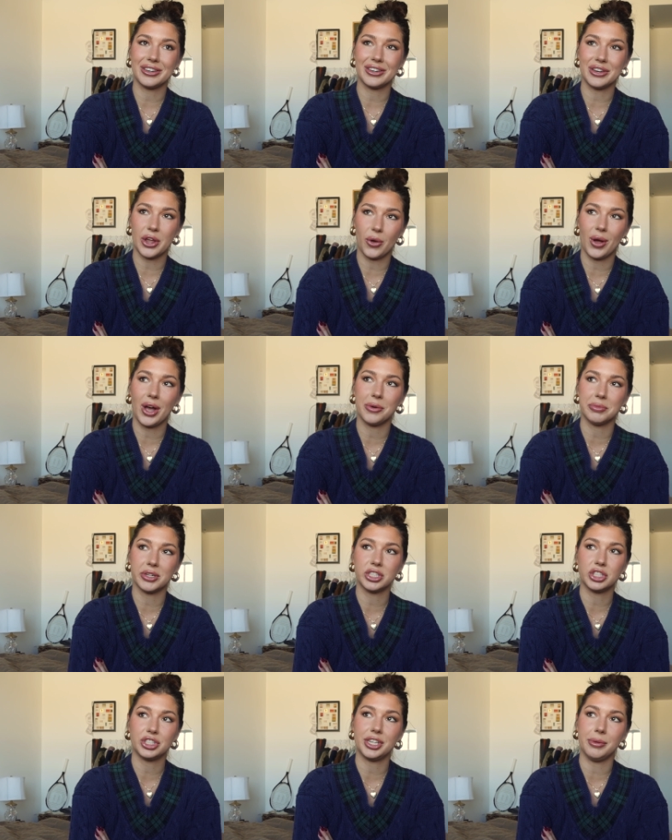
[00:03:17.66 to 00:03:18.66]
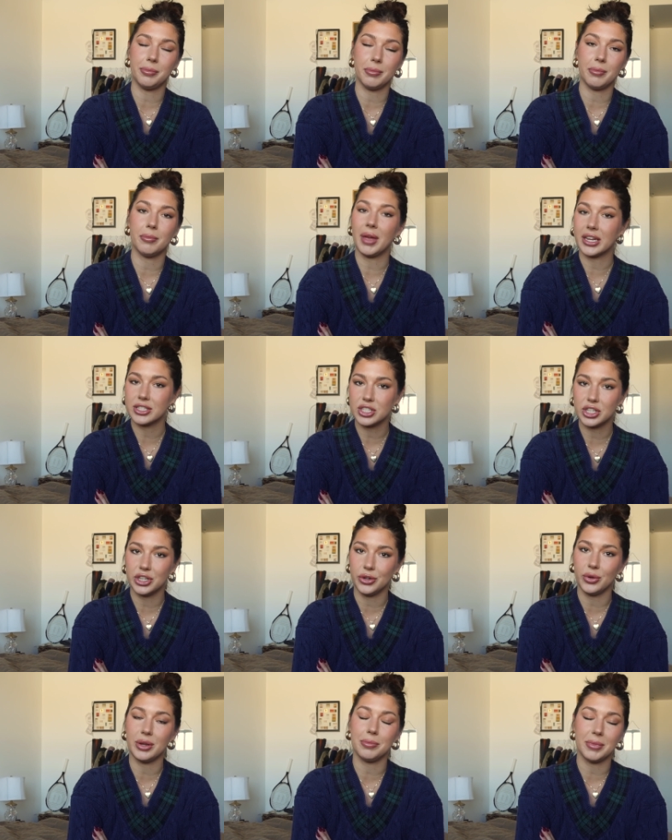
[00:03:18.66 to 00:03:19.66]
know how much she meant to
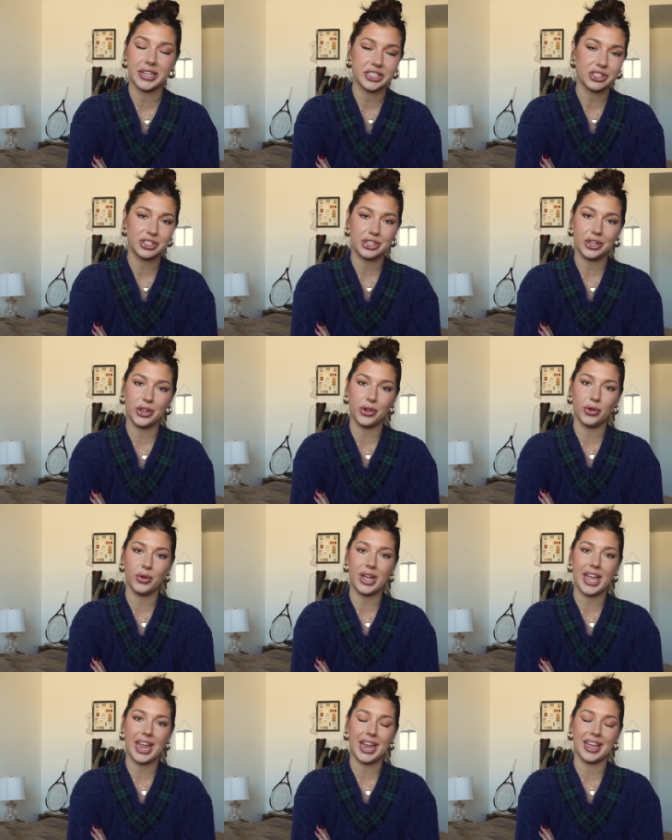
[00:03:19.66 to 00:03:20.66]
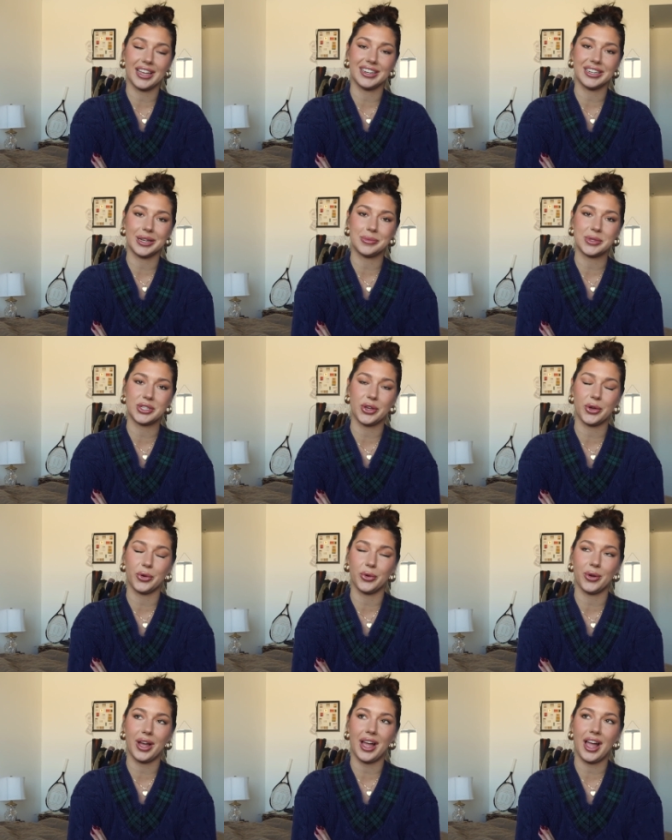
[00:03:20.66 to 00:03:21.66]
you and means to you and I'm
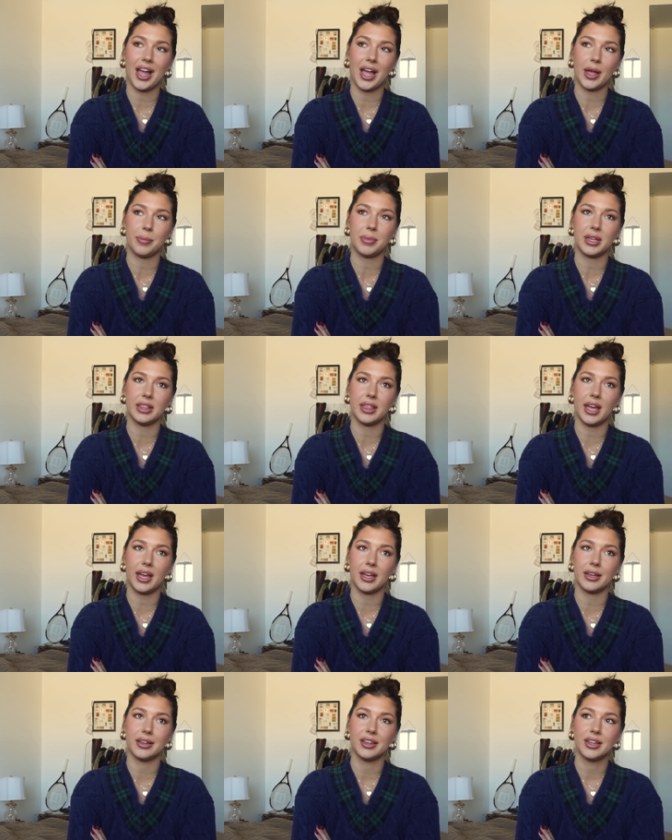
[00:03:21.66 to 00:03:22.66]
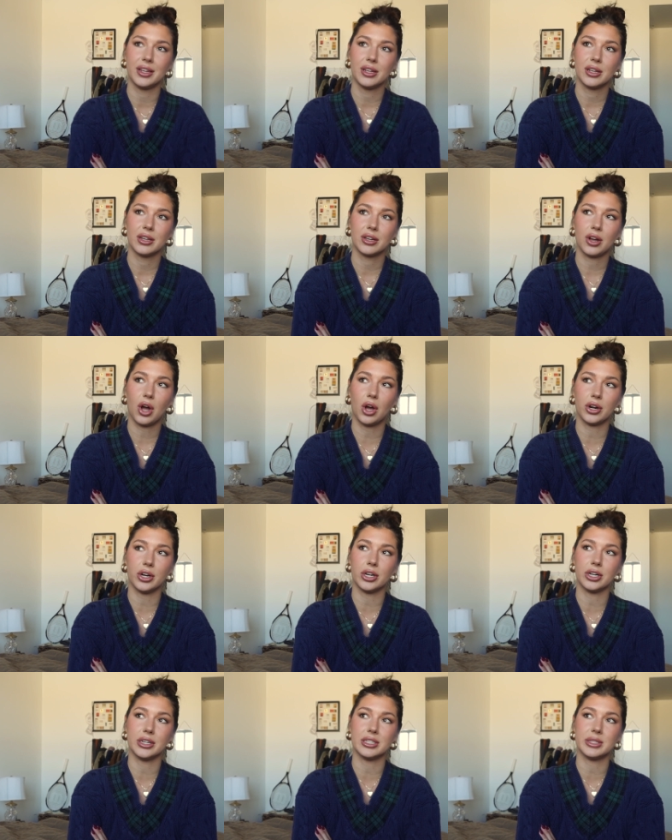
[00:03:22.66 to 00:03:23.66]
so happy that
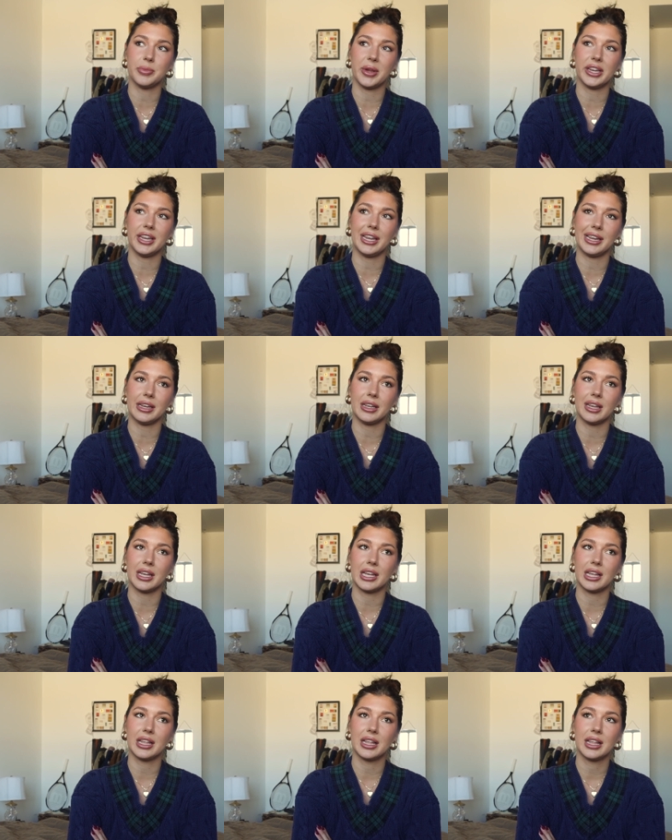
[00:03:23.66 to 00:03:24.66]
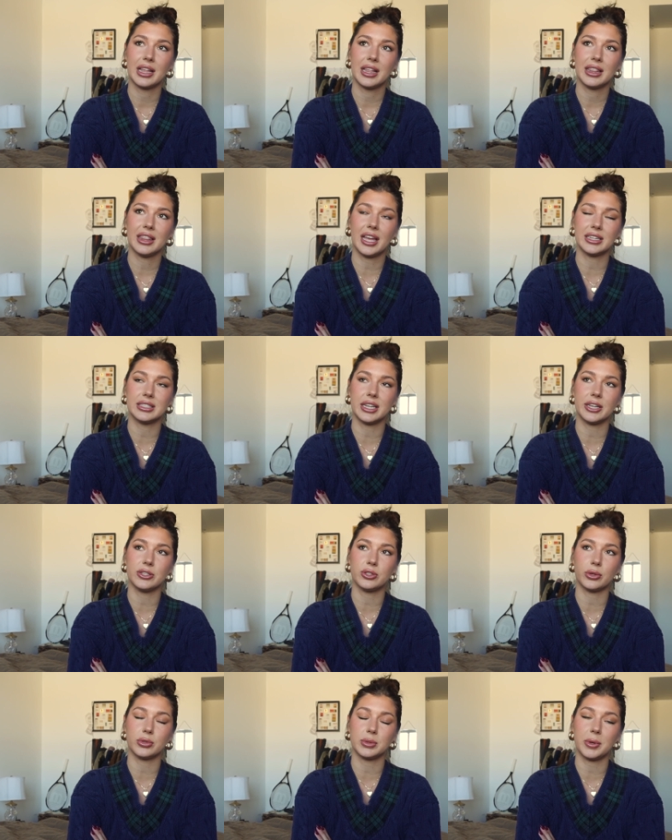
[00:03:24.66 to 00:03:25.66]
Connor is making that day
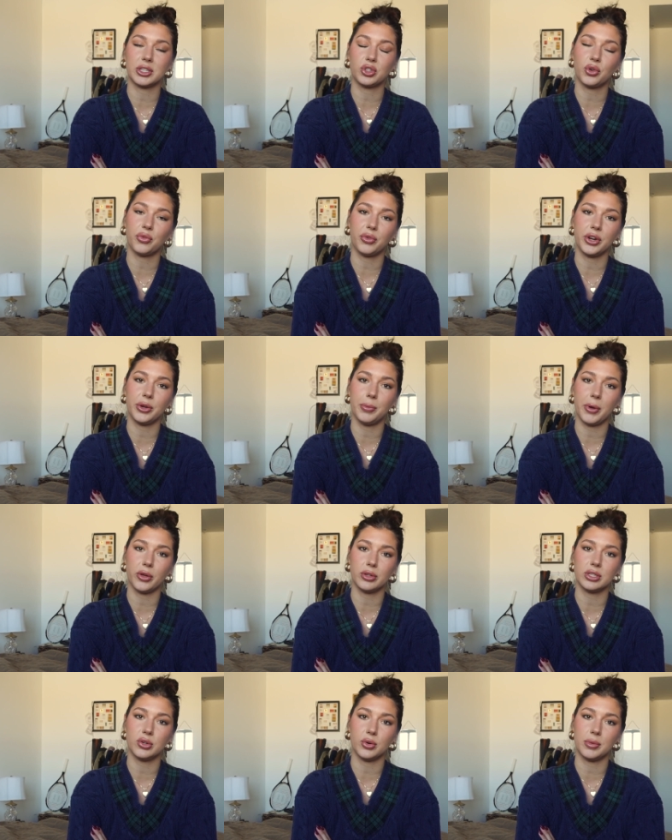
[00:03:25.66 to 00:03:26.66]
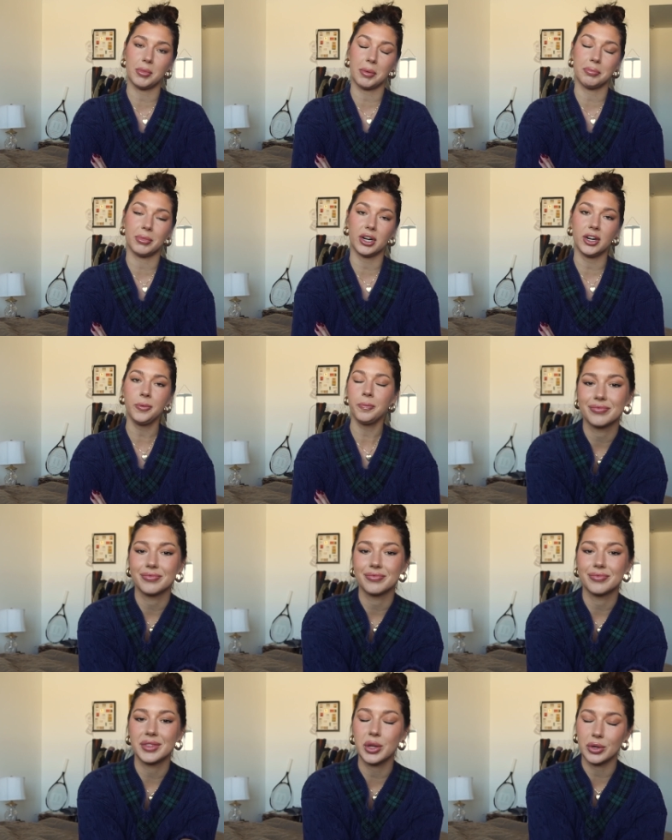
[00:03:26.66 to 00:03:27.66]
so special for you both to remember.
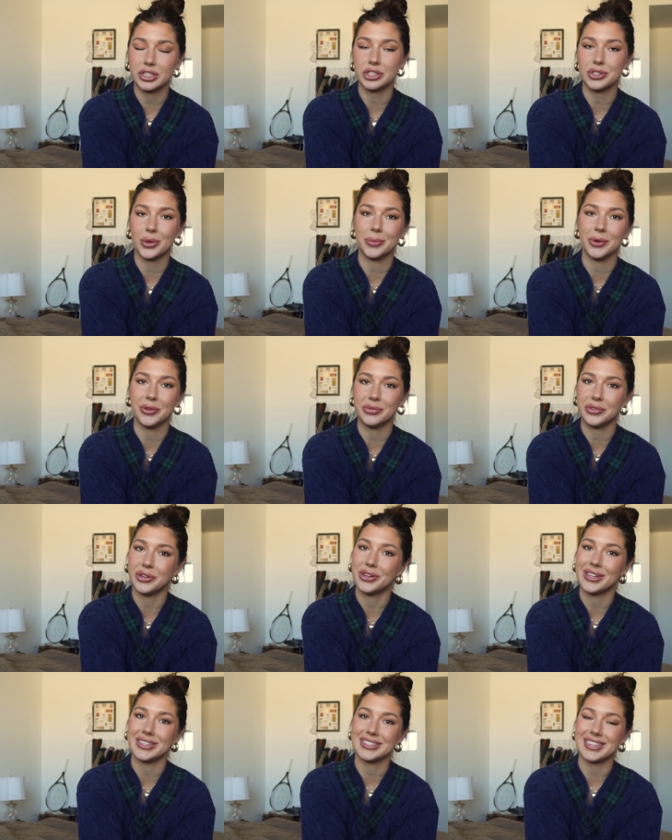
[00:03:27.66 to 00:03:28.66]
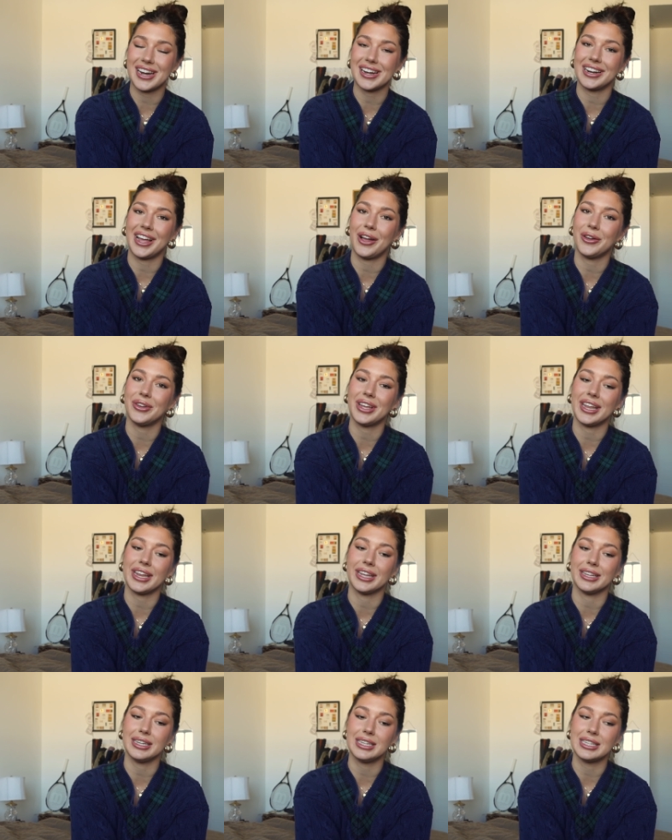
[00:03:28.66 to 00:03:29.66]
You were just so beautiful inside and out
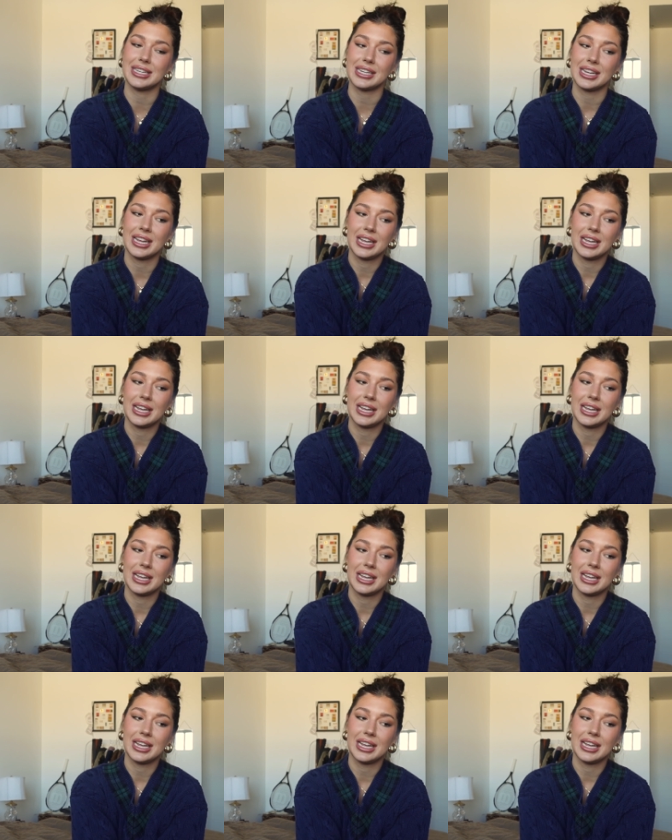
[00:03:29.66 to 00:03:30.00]
and